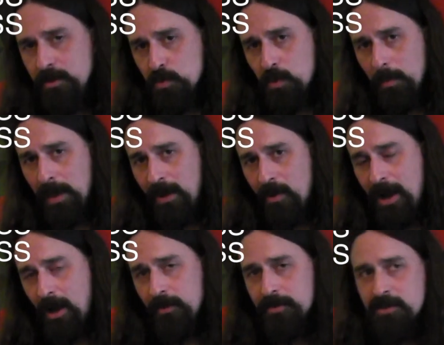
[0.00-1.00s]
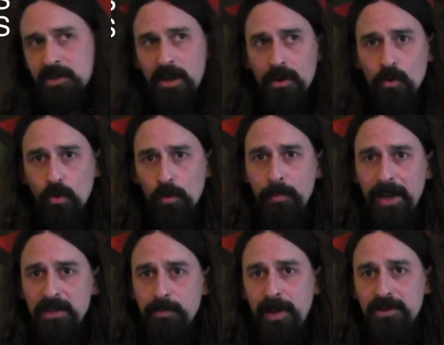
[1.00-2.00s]
Swap that around. Instead of chord,
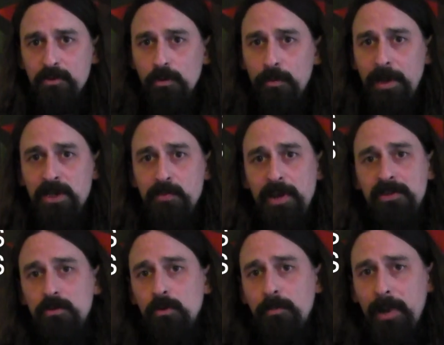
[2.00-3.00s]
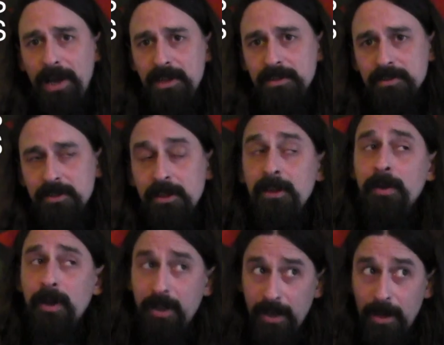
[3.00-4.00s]
bass, bass, chord, bass, bass, chord, bass,
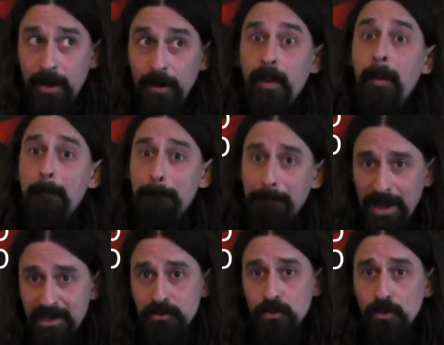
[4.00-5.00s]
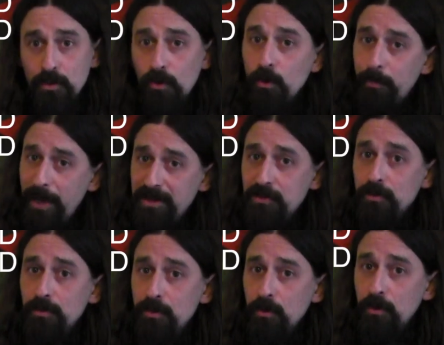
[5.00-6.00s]
I'm going to go bass, chord, chord, bass,
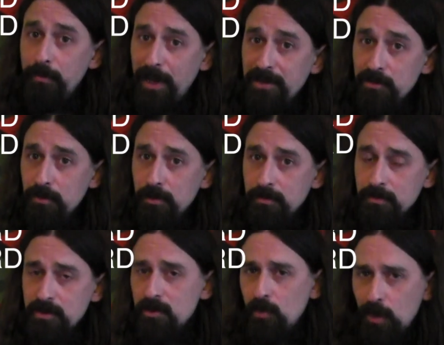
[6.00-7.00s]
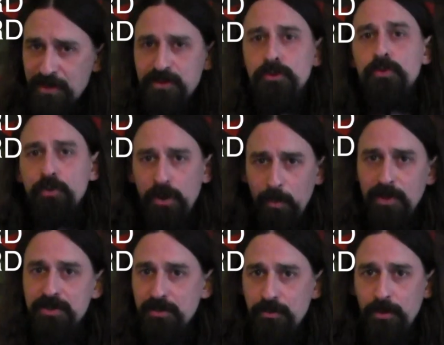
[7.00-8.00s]
chord, chord, bass, chord. Still 1, 2, 3,
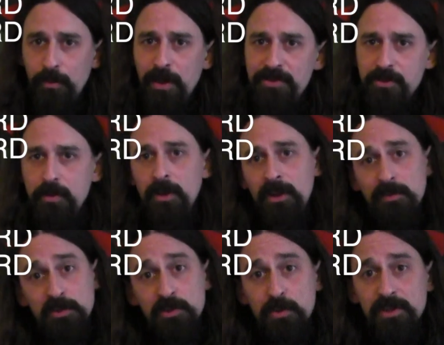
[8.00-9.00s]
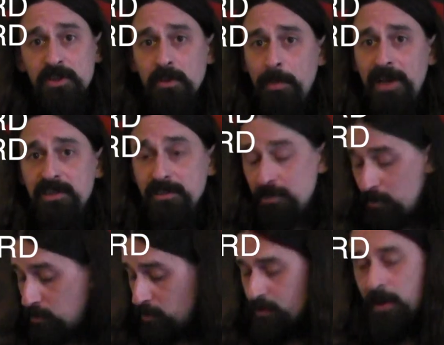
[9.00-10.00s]
1, 2, 3, 1, 2, just switching the basses and
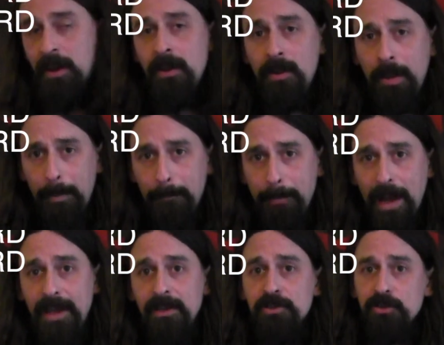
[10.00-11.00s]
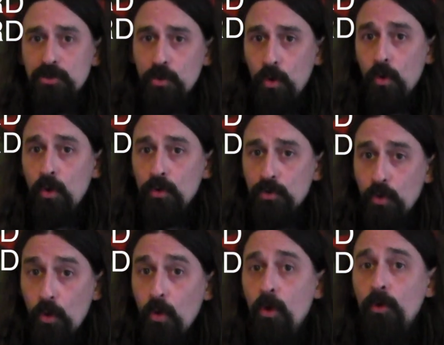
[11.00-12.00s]
the chords around. Bass, chord,
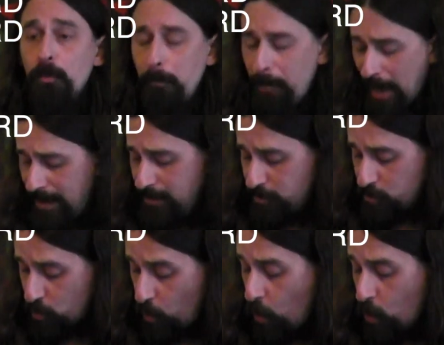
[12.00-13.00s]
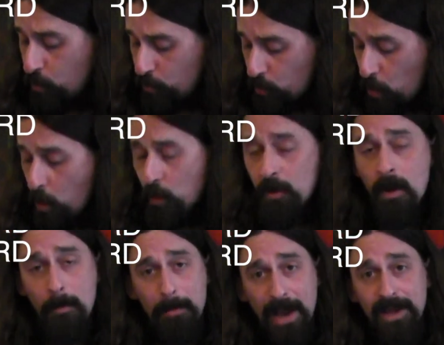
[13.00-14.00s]
chord, bass, chord,
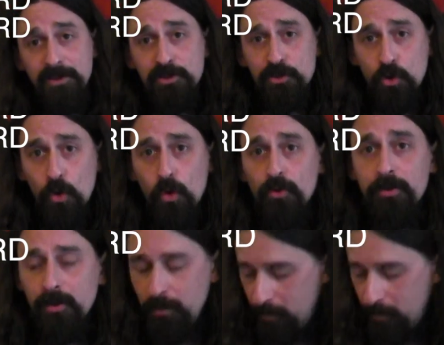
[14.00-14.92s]
chord, bass, chord.